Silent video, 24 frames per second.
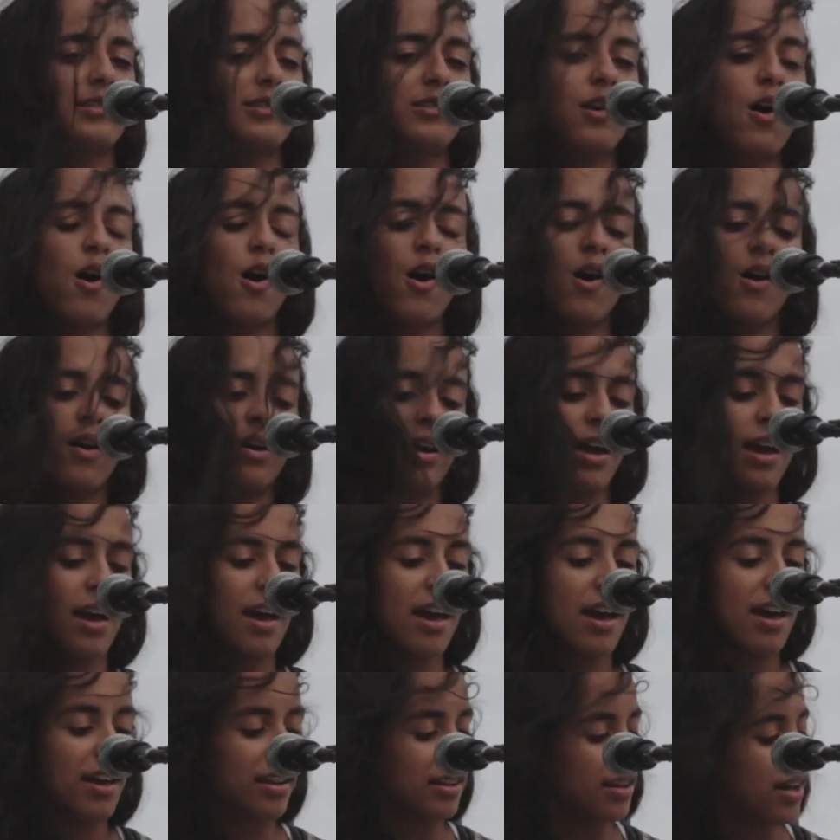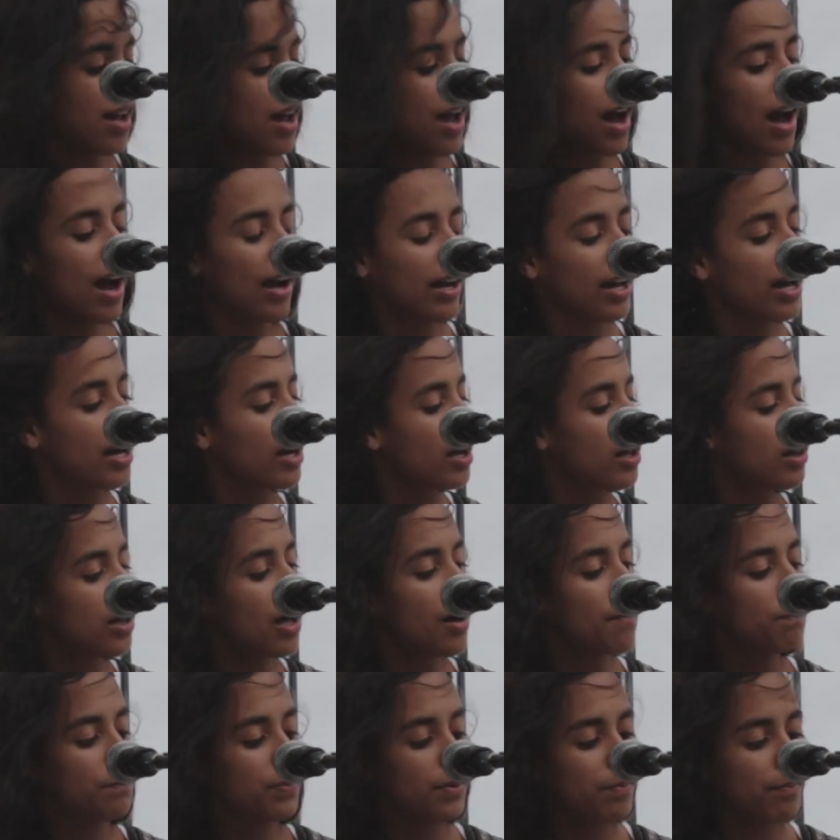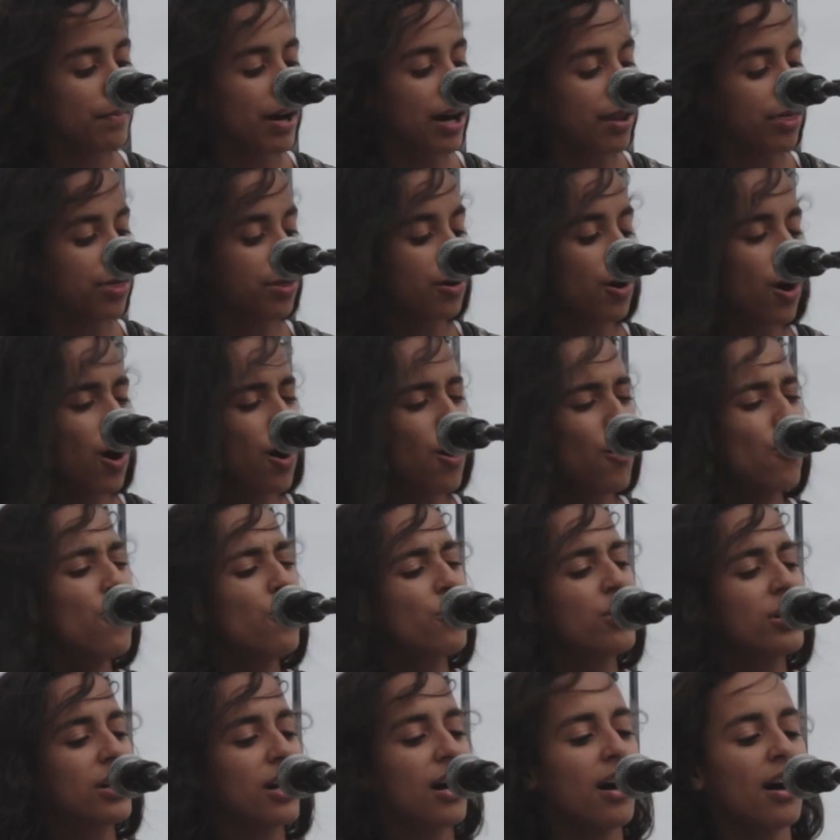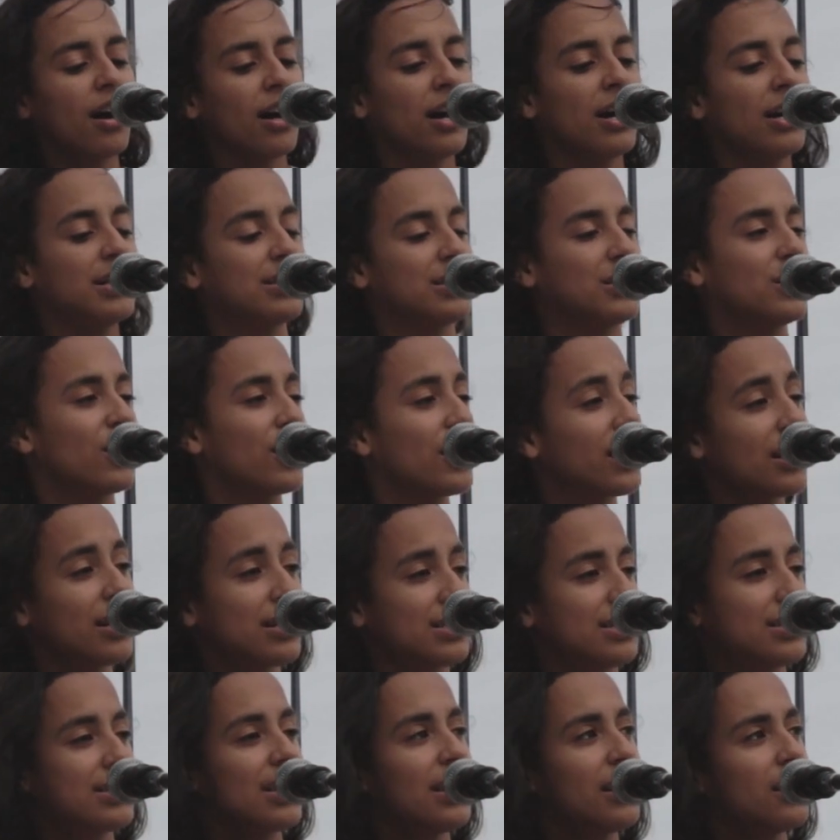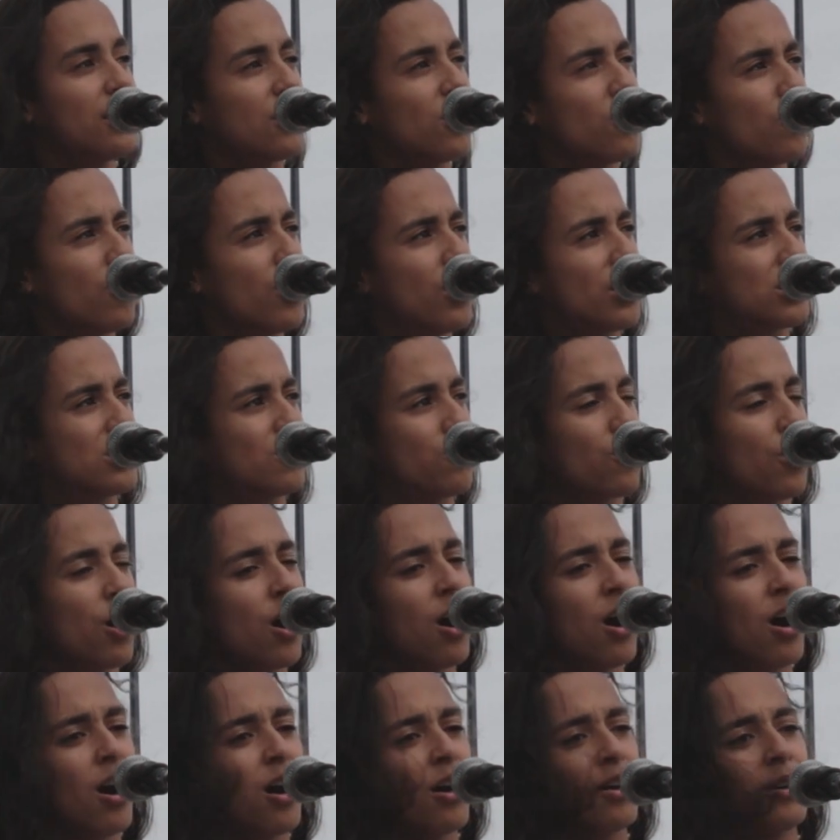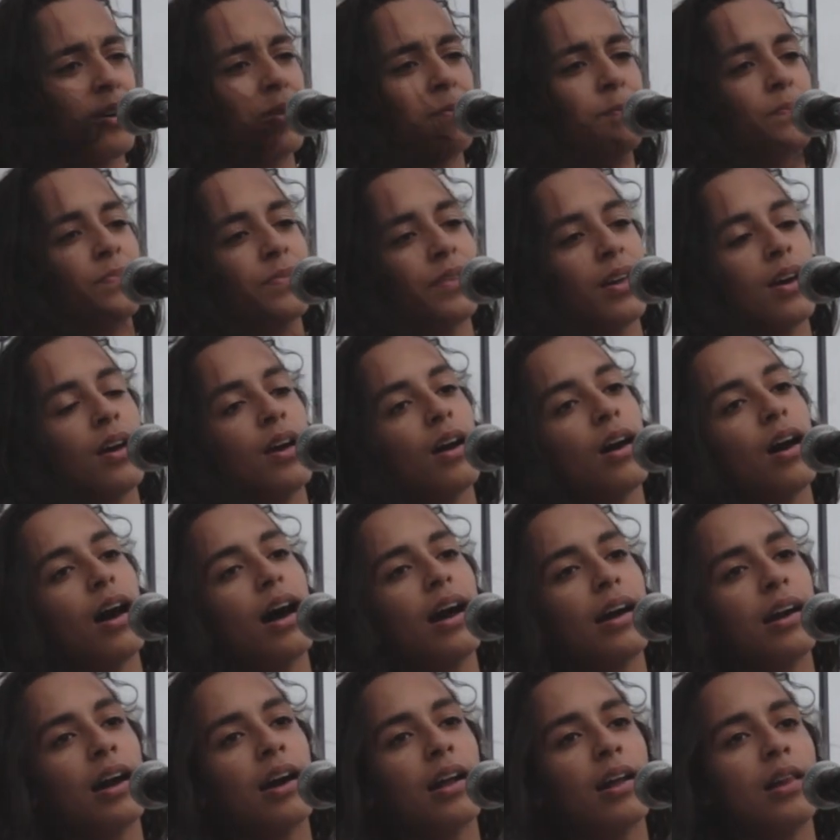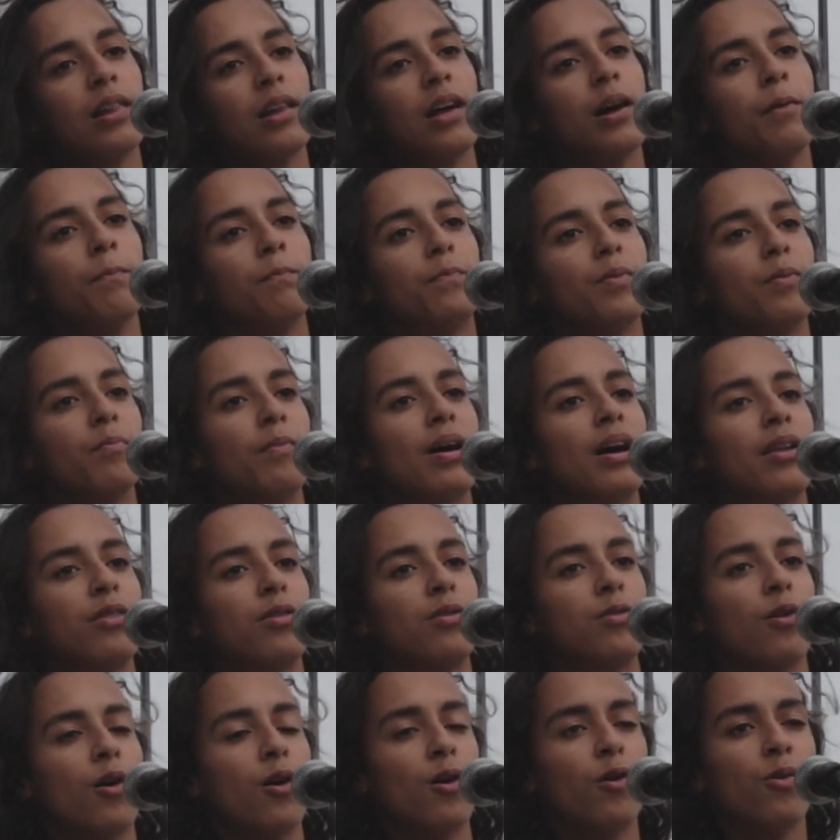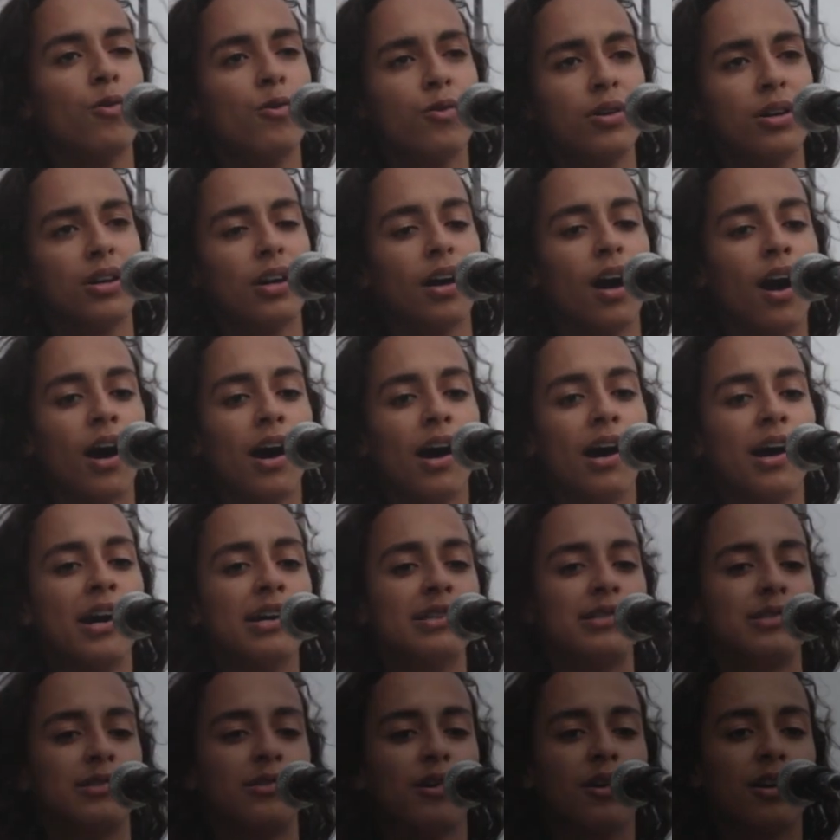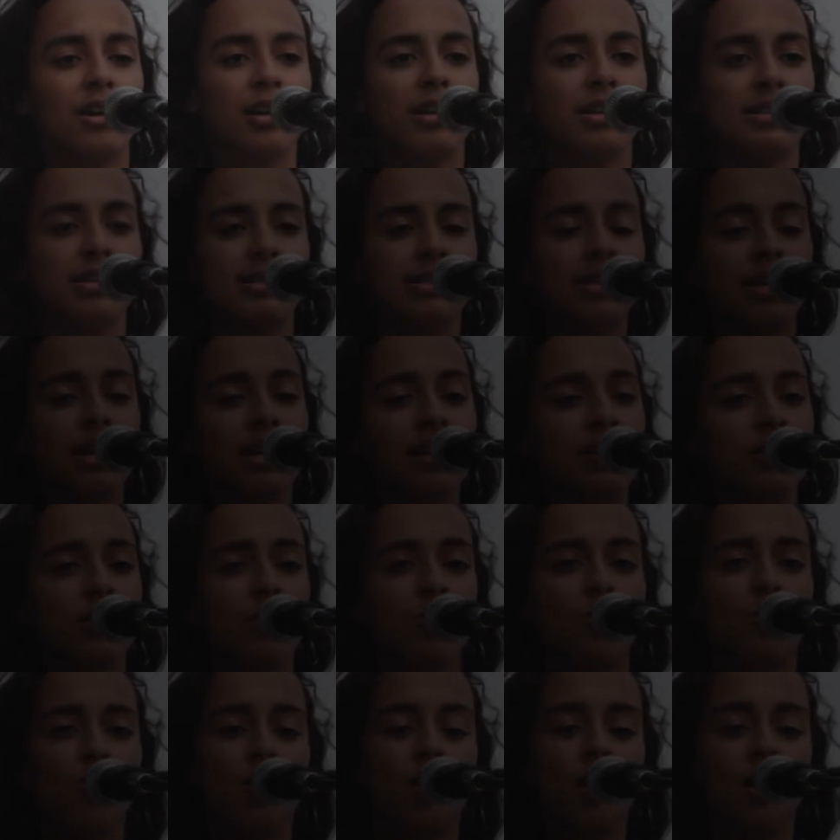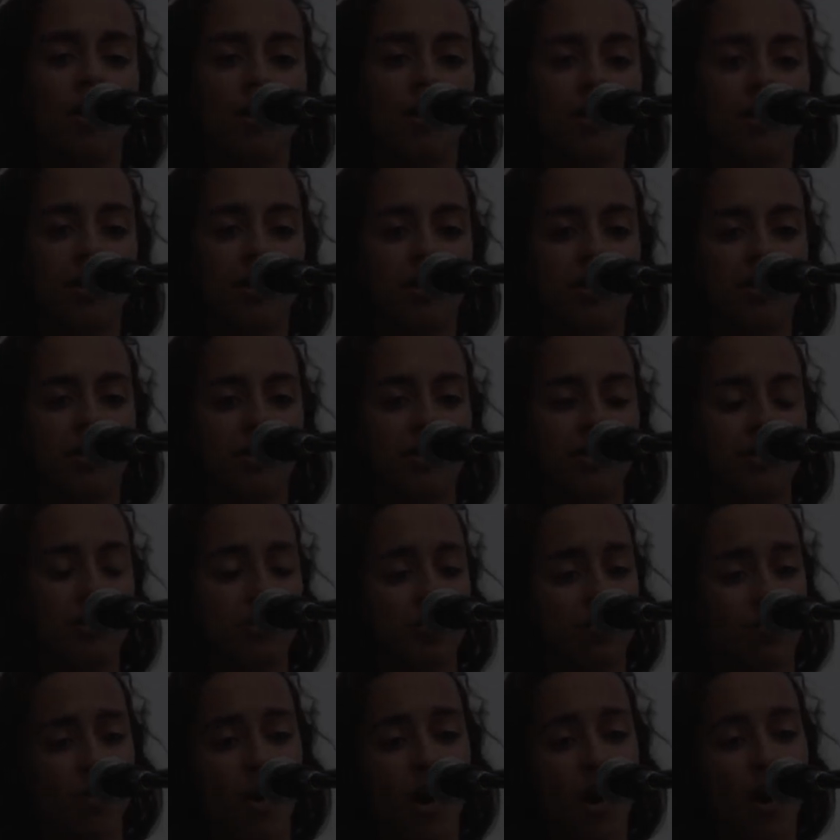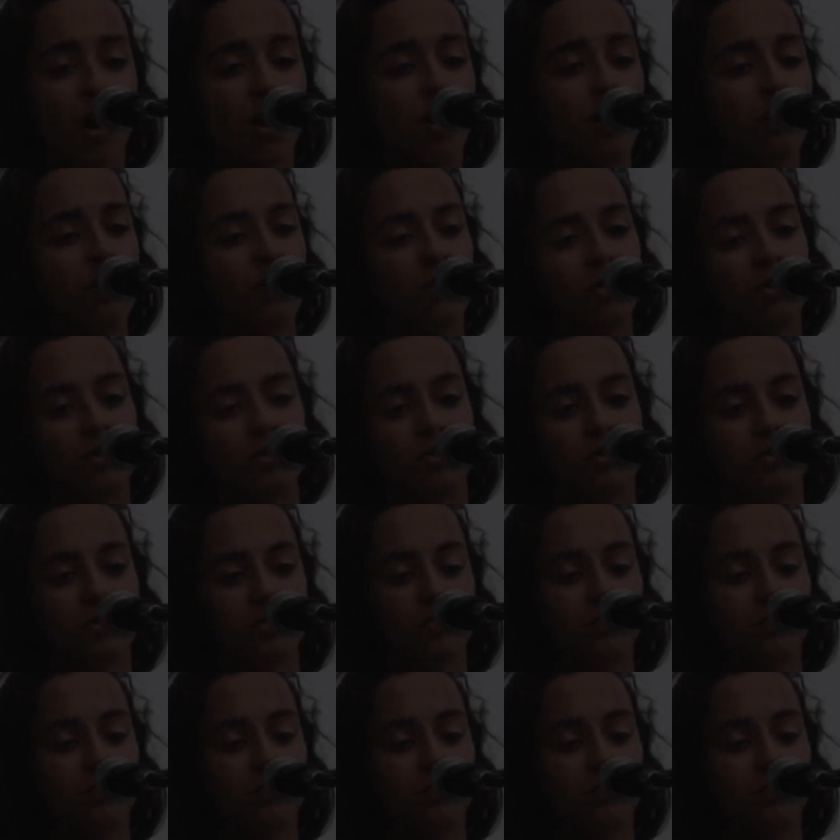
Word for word: song, and I got a lump in my throat, cause you're gonna sing the words wrong. I got a lump in my throat, cause you're gonna sing the words wrong.